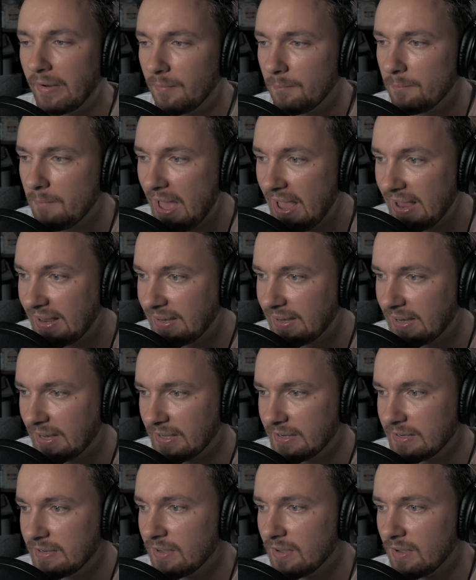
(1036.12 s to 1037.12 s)

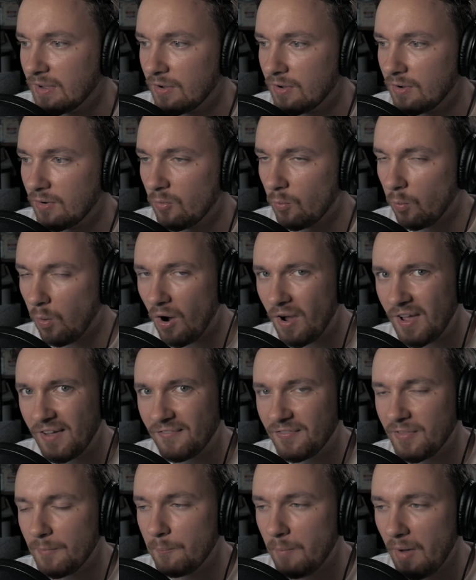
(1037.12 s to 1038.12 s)
mainly, what
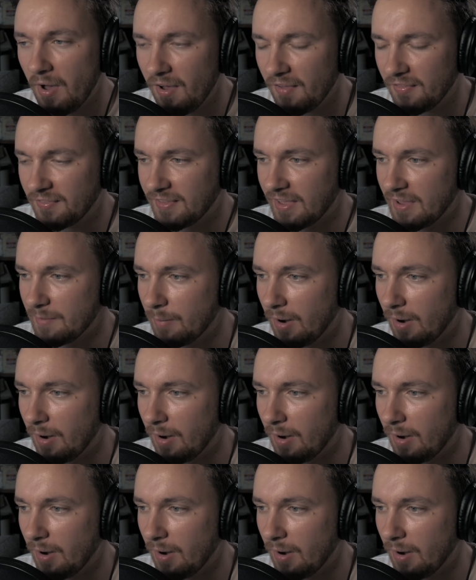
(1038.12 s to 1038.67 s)
if the birthday